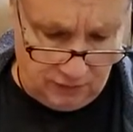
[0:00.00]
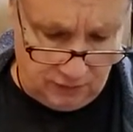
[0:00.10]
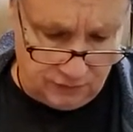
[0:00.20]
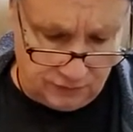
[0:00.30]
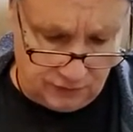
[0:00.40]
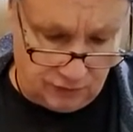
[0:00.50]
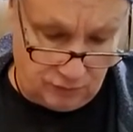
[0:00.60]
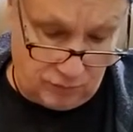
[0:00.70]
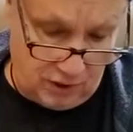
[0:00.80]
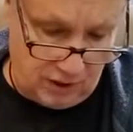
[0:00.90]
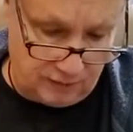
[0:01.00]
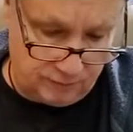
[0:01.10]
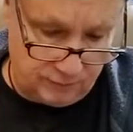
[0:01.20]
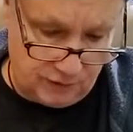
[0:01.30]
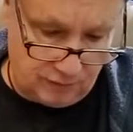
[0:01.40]
and saying goodbye,
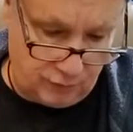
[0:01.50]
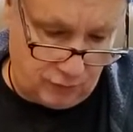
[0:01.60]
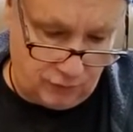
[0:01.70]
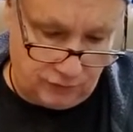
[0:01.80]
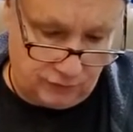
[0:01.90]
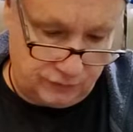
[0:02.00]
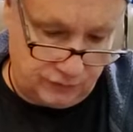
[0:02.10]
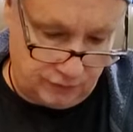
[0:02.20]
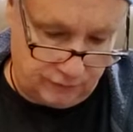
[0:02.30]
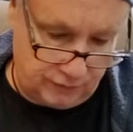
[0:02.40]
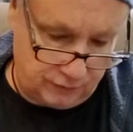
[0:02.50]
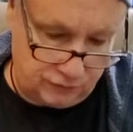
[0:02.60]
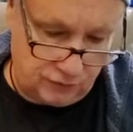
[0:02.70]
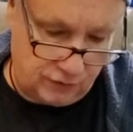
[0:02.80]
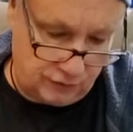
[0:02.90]
that part of yourself that was
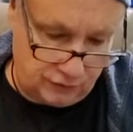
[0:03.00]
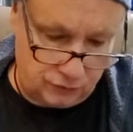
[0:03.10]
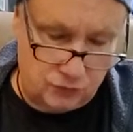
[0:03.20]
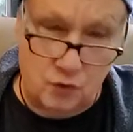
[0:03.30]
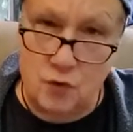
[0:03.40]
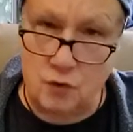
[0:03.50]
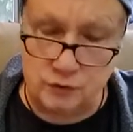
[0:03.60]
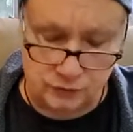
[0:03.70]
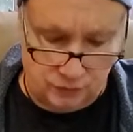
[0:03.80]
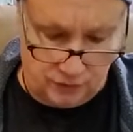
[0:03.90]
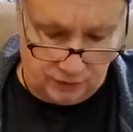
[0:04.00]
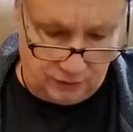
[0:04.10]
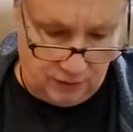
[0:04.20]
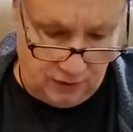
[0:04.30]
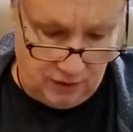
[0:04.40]
trying to control and trying
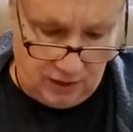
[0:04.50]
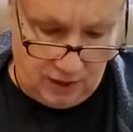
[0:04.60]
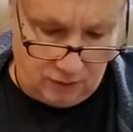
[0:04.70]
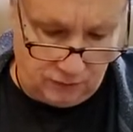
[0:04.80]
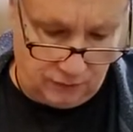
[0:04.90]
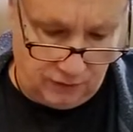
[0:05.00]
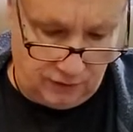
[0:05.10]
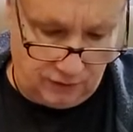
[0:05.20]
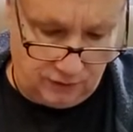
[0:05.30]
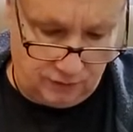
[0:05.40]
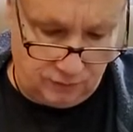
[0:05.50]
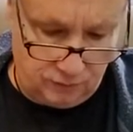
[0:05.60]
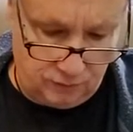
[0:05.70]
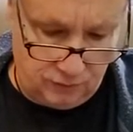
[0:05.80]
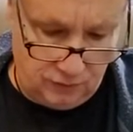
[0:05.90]
to outthink and,
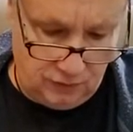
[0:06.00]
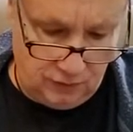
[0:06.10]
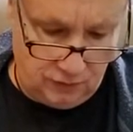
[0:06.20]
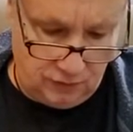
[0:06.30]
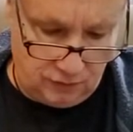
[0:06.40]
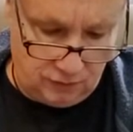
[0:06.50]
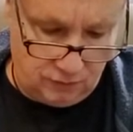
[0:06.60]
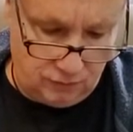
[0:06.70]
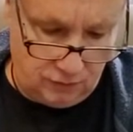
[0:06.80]
you know,